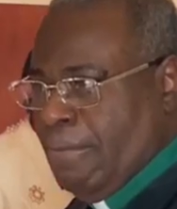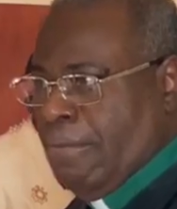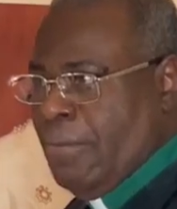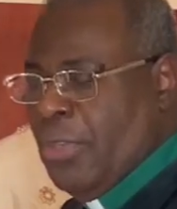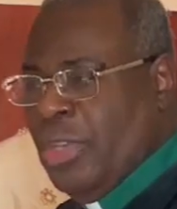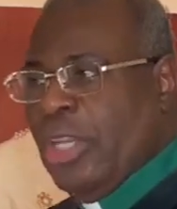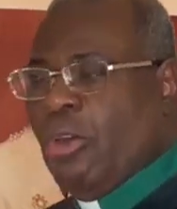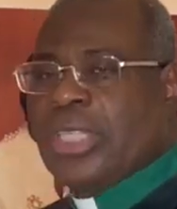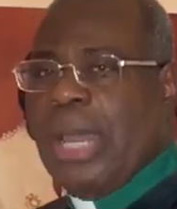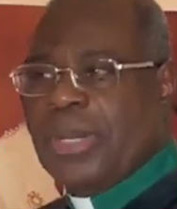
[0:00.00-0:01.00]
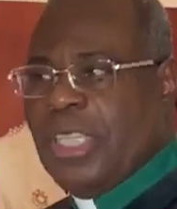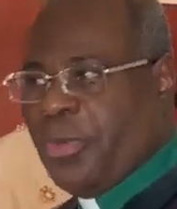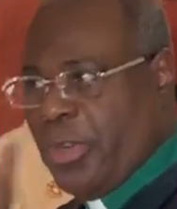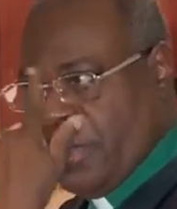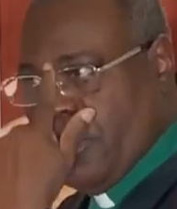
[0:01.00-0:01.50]
Read on top of these
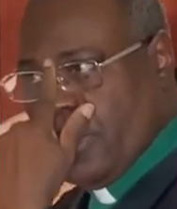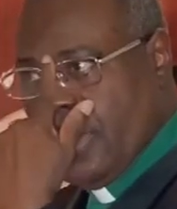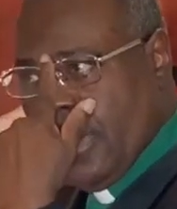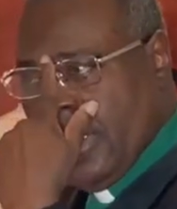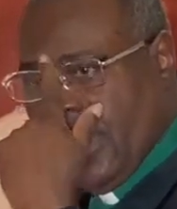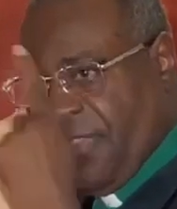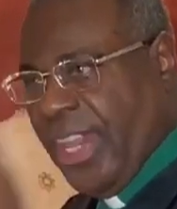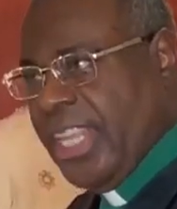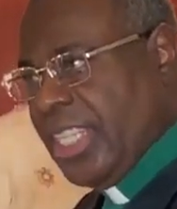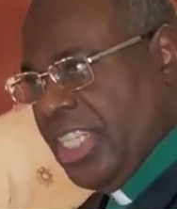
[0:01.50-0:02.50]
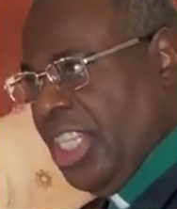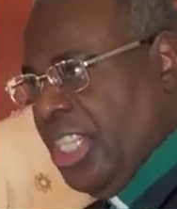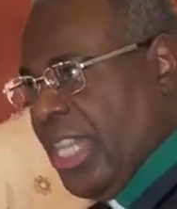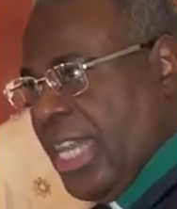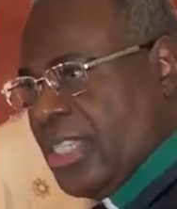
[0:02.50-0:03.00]
principles, the things that
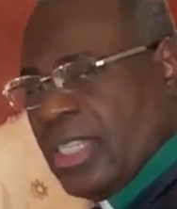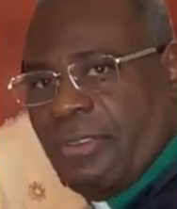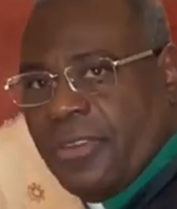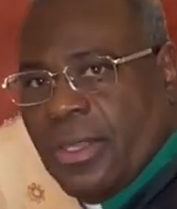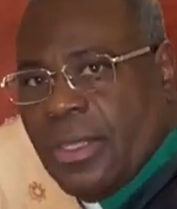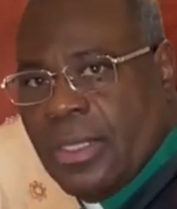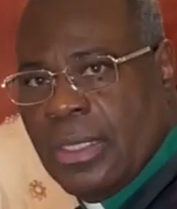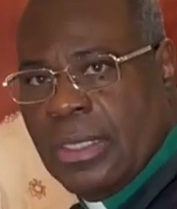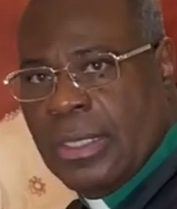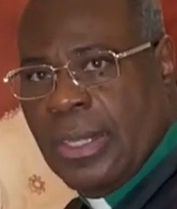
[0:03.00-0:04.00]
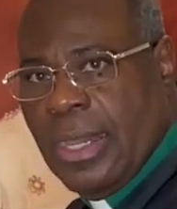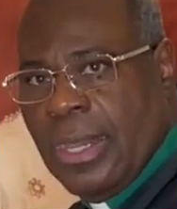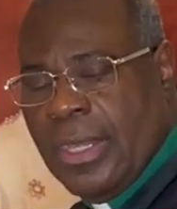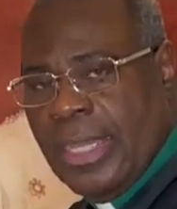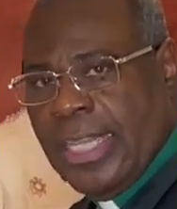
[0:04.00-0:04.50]
Jesus had to suffer.
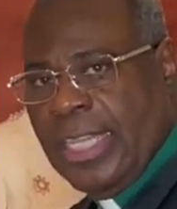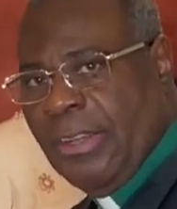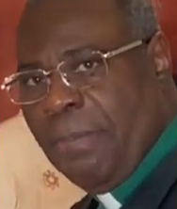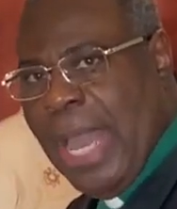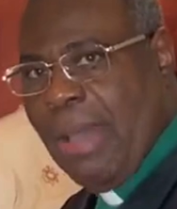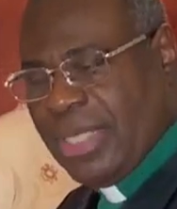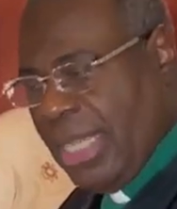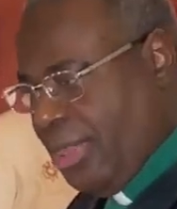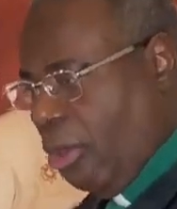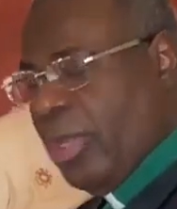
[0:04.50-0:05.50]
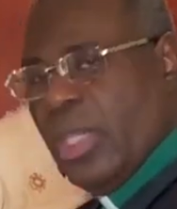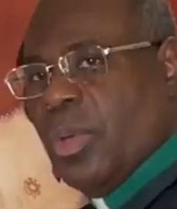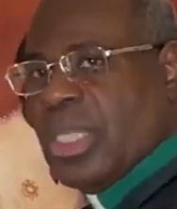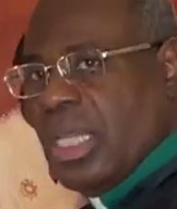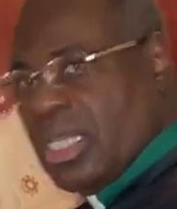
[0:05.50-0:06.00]
And in the Bible says, though he
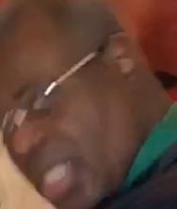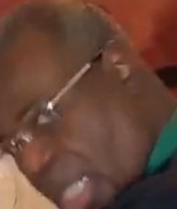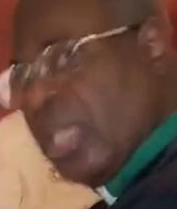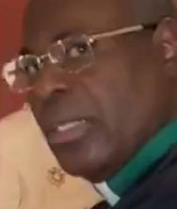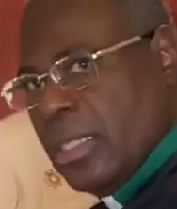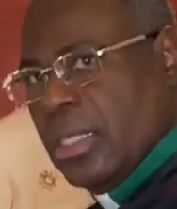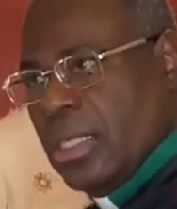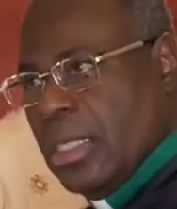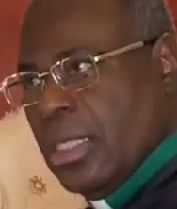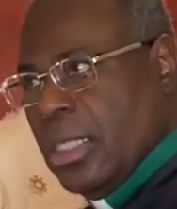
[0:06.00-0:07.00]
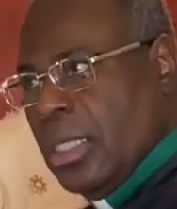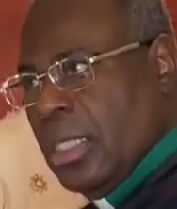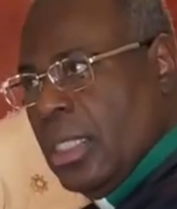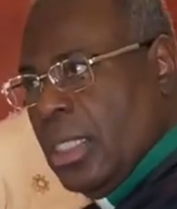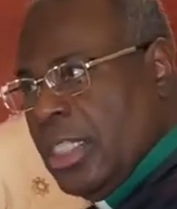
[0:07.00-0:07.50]
was a son,
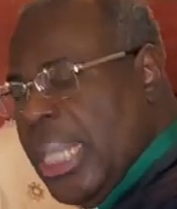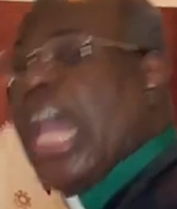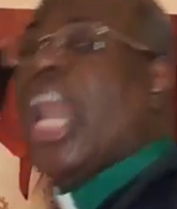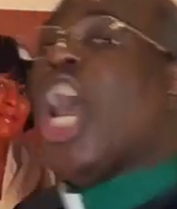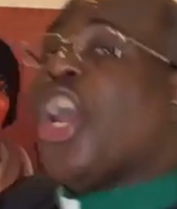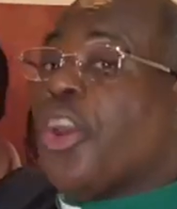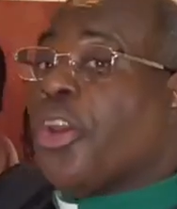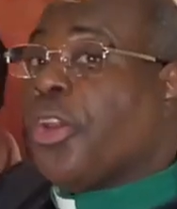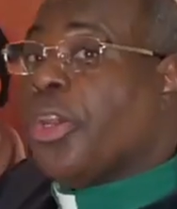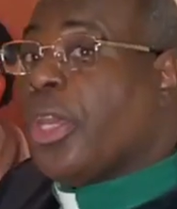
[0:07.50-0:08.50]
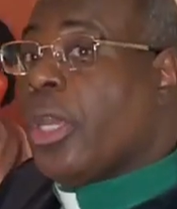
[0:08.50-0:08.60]
yet learn.